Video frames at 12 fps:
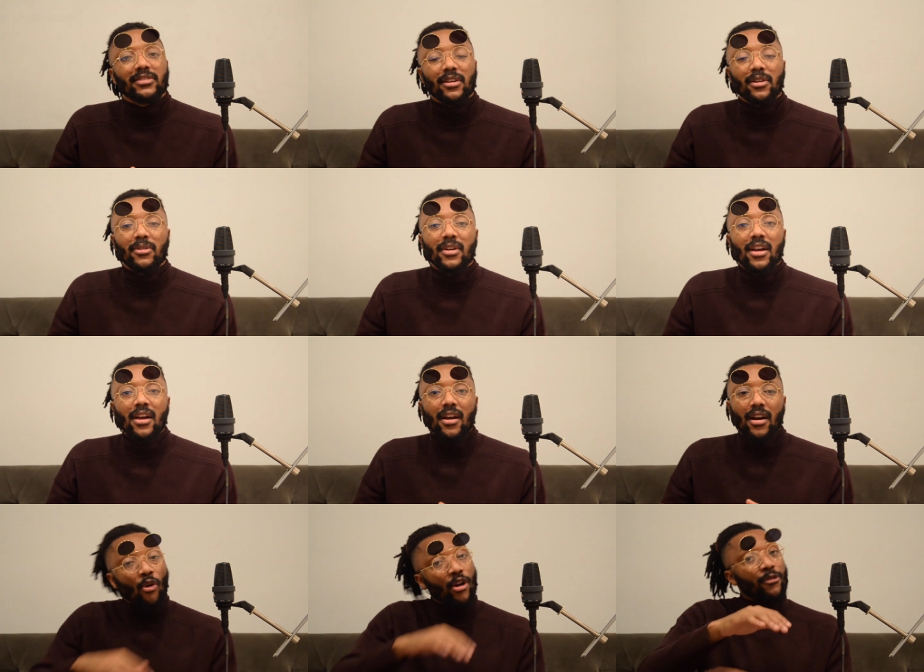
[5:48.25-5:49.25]
So
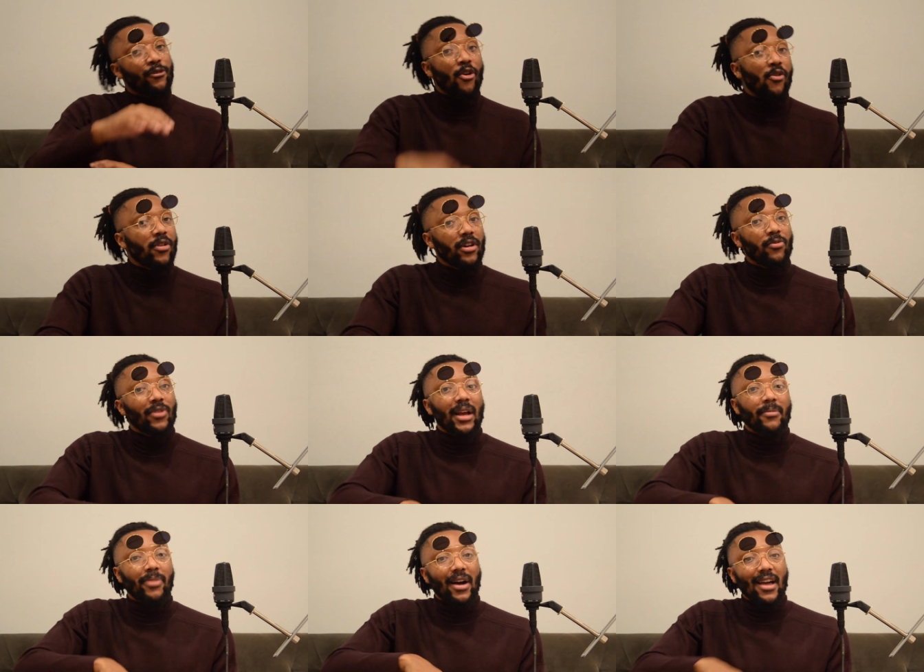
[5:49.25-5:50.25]
going forward, when
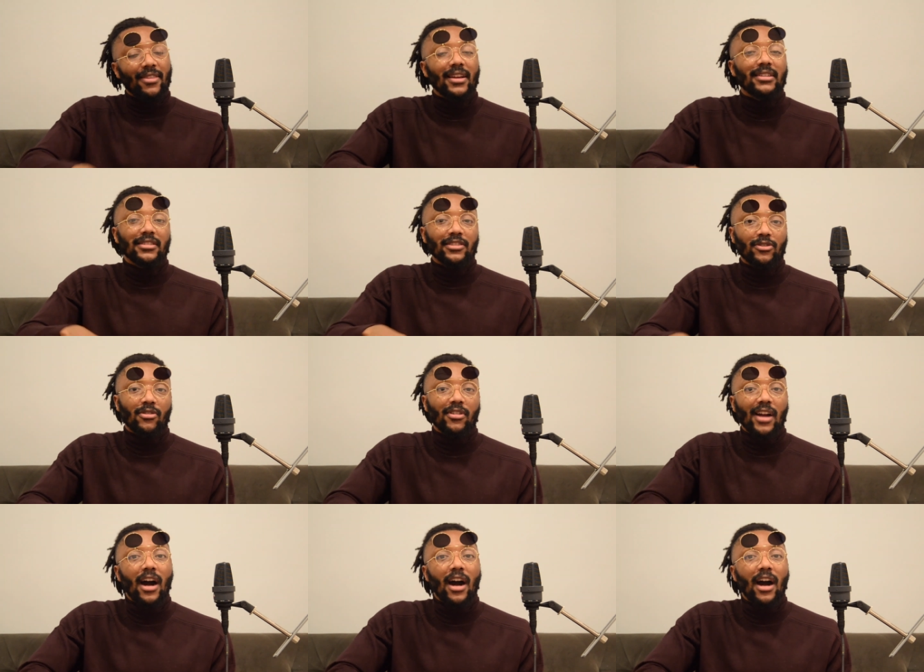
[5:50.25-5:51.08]
I buy things in store,